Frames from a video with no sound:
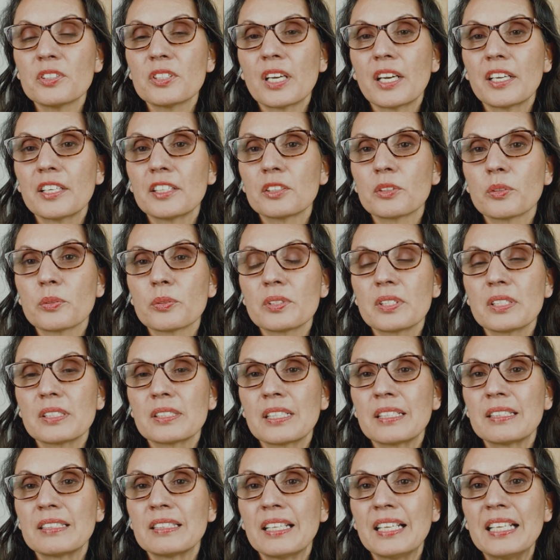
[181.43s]

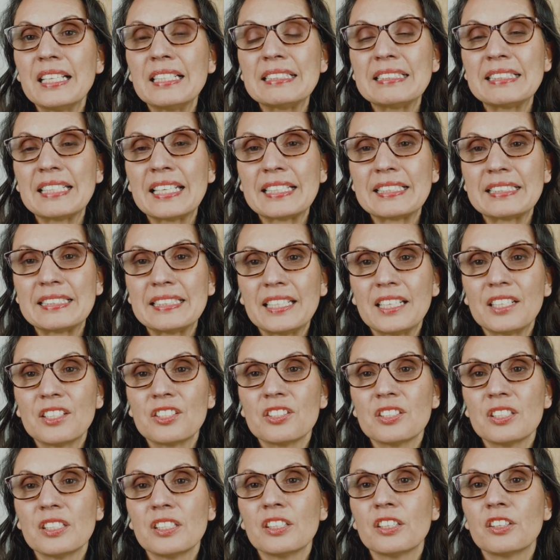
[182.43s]
diagnosis, and they take
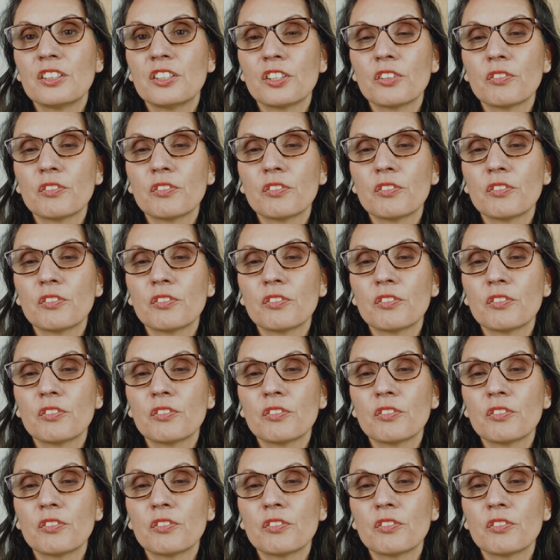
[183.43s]
THC,